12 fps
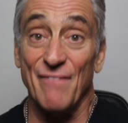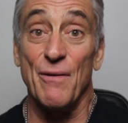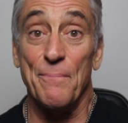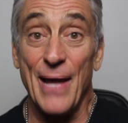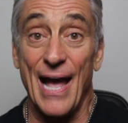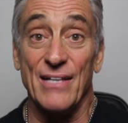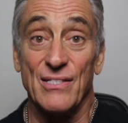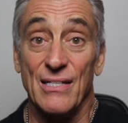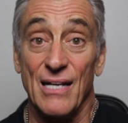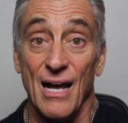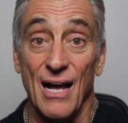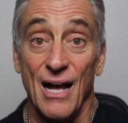ever
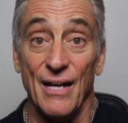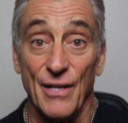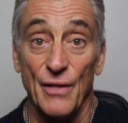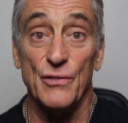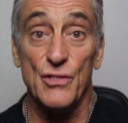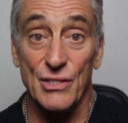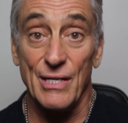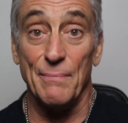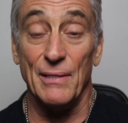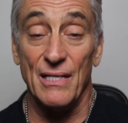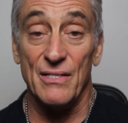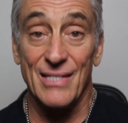pass another
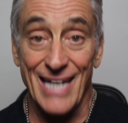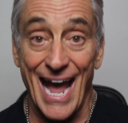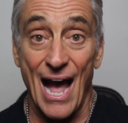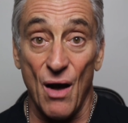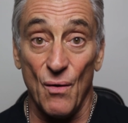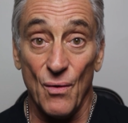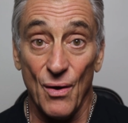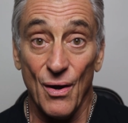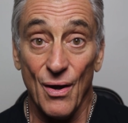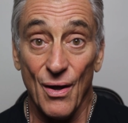stimulus now,